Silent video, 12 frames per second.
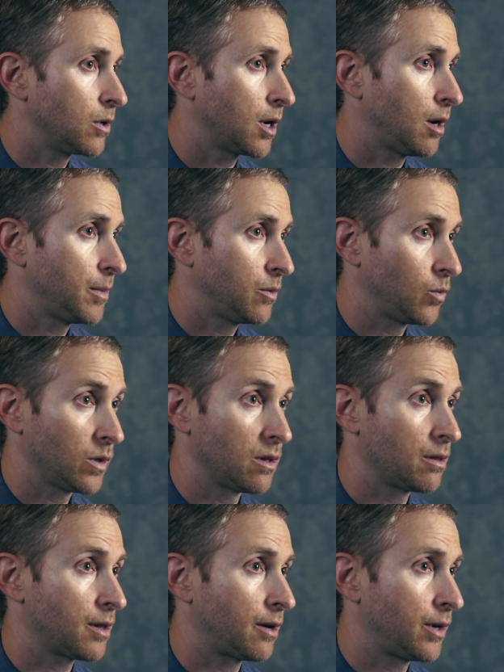who come in with
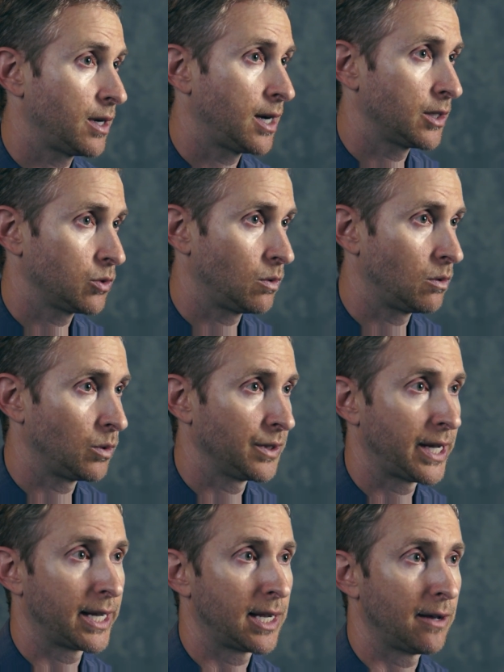a thyroid nodule will
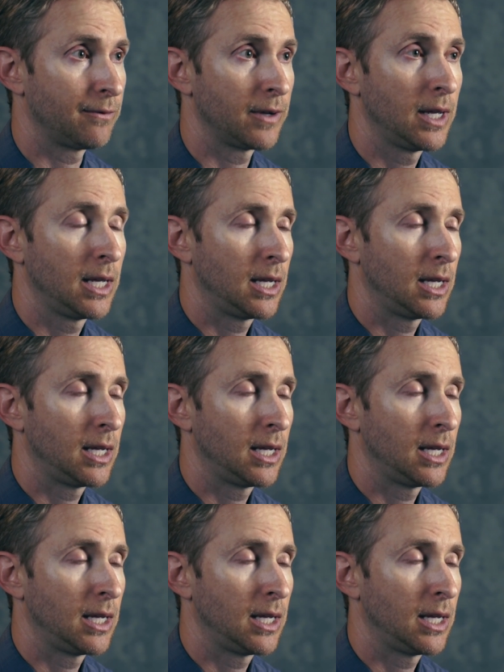not have